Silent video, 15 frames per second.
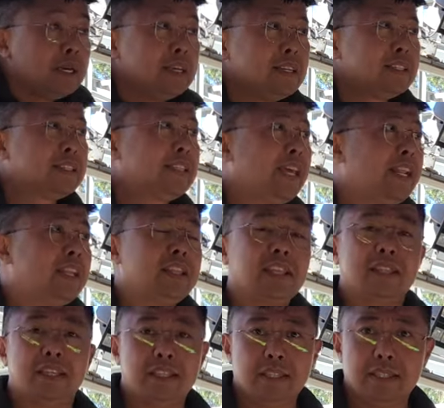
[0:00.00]
stated that
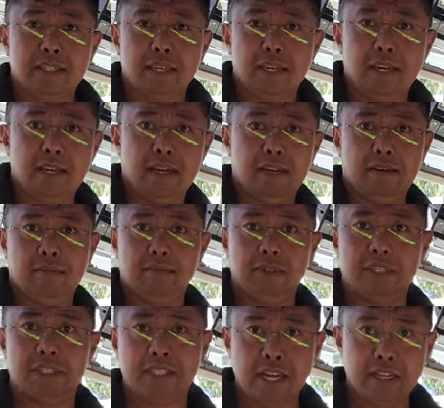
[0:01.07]
this is uh,
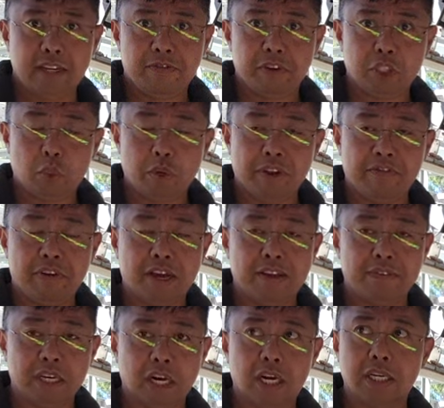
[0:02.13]
was intended for
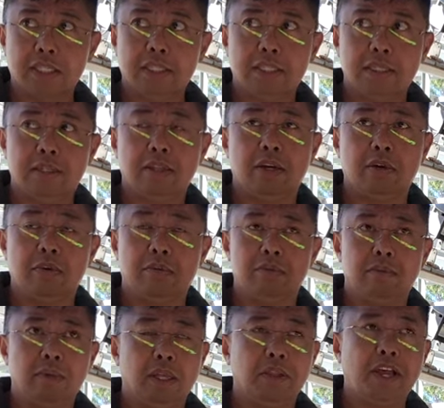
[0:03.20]
25 yards, though
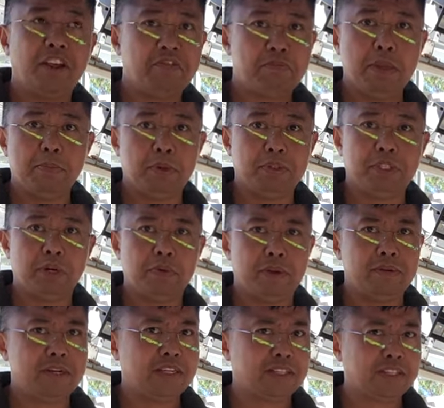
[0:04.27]
a lot of people don't
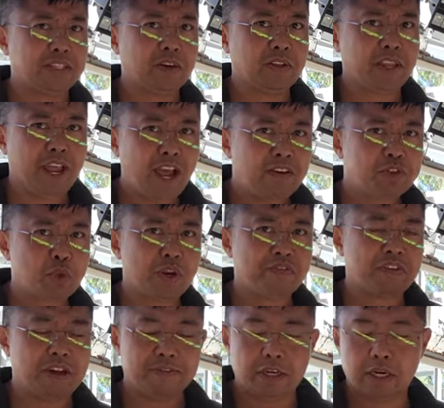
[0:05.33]
necessarily have
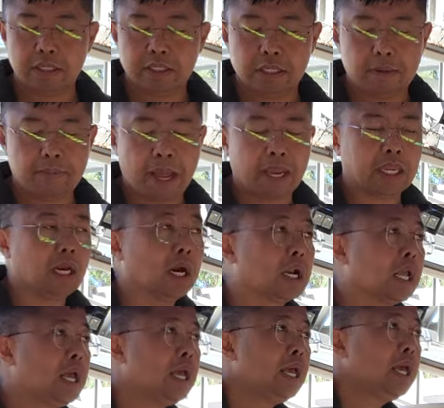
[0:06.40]
25 yards in their backyard.
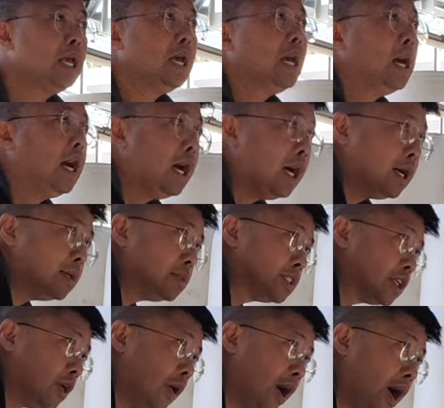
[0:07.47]
Uh,
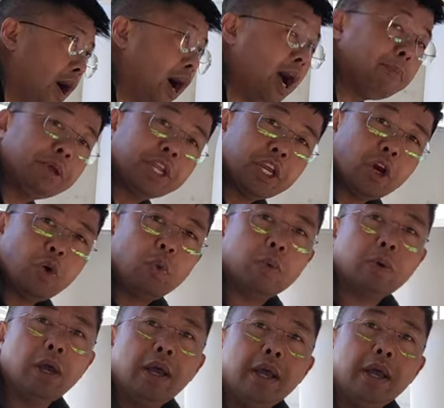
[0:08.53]
so I'm going to go